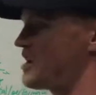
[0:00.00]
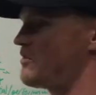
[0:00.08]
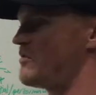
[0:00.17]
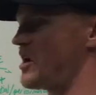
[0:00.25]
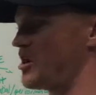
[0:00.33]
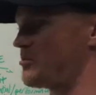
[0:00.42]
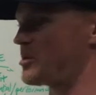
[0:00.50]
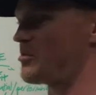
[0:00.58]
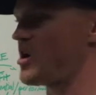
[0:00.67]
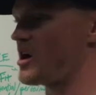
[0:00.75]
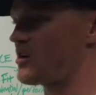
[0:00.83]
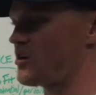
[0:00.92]
and develop your
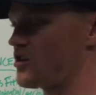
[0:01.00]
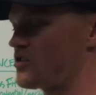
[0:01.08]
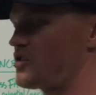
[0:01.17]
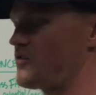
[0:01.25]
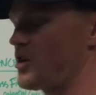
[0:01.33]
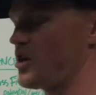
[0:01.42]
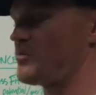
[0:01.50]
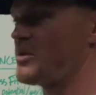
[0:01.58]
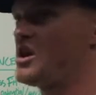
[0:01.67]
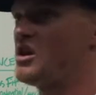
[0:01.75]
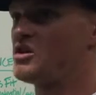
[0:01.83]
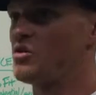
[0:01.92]
body, or develop
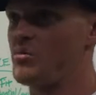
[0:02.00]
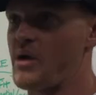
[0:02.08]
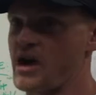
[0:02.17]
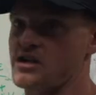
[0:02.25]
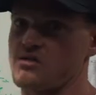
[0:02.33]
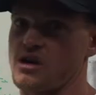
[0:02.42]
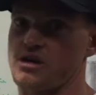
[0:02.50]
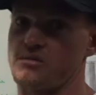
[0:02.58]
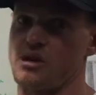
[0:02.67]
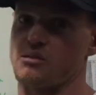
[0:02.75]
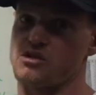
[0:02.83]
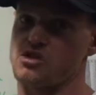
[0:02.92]
your back squat to
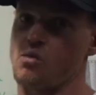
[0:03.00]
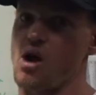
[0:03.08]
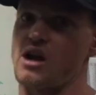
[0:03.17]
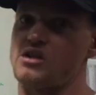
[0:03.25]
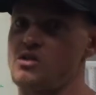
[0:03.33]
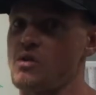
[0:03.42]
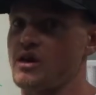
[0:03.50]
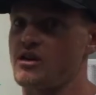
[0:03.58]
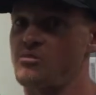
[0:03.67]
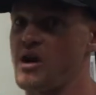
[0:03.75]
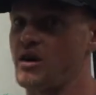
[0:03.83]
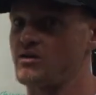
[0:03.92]
be able to squat
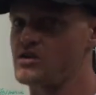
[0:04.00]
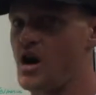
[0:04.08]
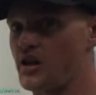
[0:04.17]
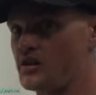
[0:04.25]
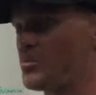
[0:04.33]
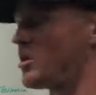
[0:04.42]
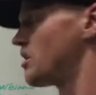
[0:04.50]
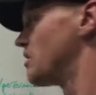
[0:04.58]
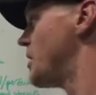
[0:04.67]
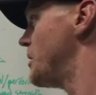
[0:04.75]
200 pounds on the bar